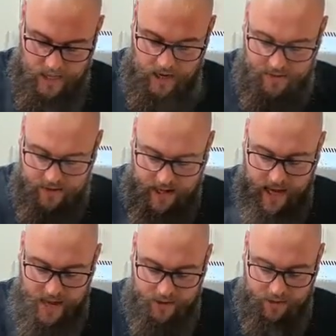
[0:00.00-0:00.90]
If you
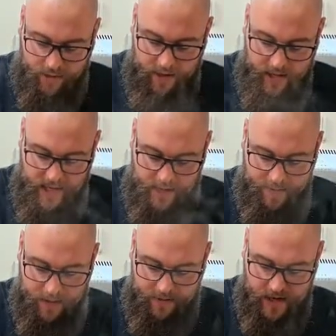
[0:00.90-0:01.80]
can, try and get a
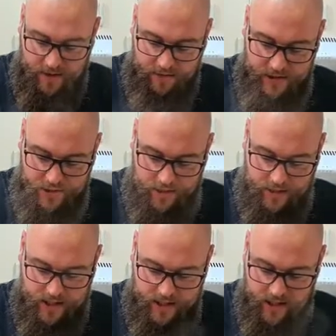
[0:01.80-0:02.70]
bit of coverage on
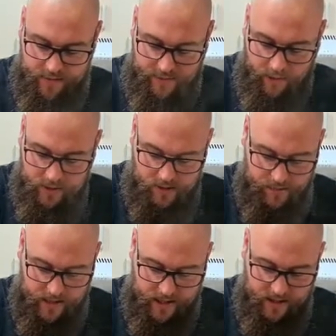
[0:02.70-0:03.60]
the frozen
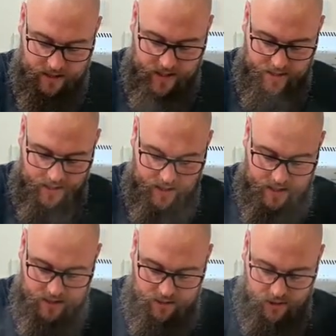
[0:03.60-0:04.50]
beans and
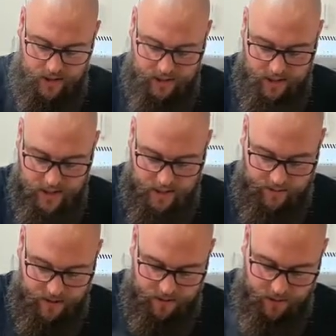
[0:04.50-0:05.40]
the dried shiitake
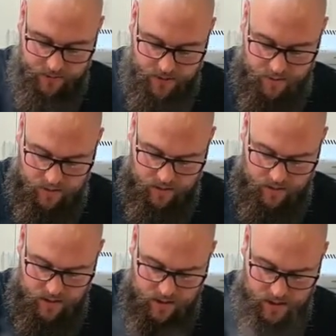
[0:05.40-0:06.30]
mushrooms.
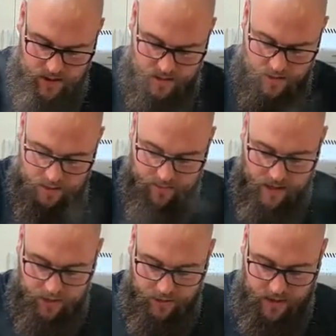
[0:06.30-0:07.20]
Just
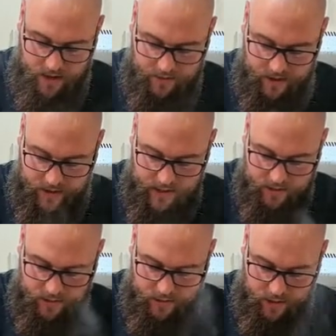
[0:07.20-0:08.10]
make sure that everything gets
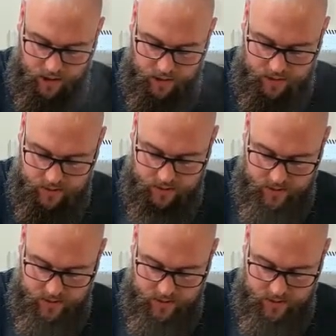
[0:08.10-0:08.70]
a good dose.